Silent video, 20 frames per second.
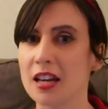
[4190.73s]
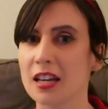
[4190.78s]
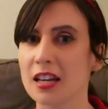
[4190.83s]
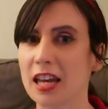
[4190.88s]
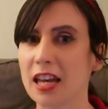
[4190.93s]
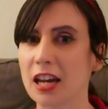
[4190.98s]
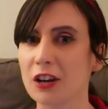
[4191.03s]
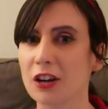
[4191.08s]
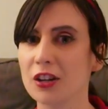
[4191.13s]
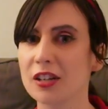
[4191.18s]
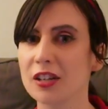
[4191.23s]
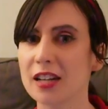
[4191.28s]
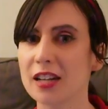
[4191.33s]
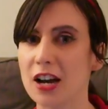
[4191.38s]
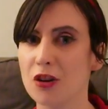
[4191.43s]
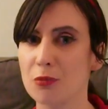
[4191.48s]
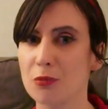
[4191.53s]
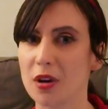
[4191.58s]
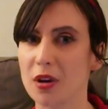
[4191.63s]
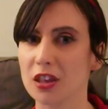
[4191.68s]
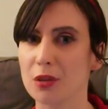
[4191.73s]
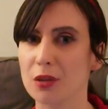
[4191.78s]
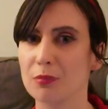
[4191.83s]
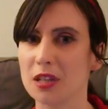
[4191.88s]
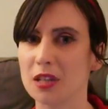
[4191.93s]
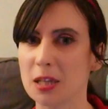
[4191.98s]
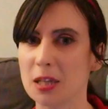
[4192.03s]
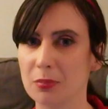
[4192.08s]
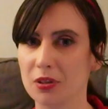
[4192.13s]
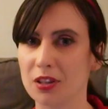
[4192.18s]
carried out by the
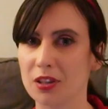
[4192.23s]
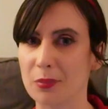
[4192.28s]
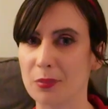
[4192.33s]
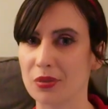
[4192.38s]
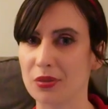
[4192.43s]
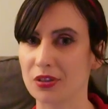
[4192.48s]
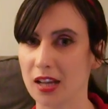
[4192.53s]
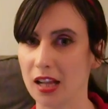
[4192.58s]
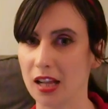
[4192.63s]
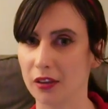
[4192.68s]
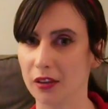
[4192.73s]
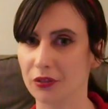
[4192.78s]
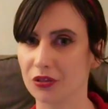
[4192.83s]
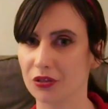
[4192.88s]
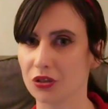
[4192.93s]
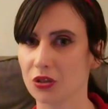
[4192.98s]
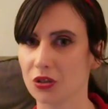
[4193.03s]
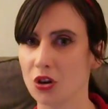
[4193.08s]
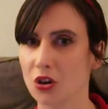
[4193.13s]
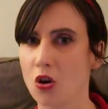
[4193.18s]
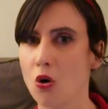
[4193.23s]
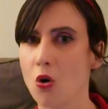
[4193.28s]
people themselves,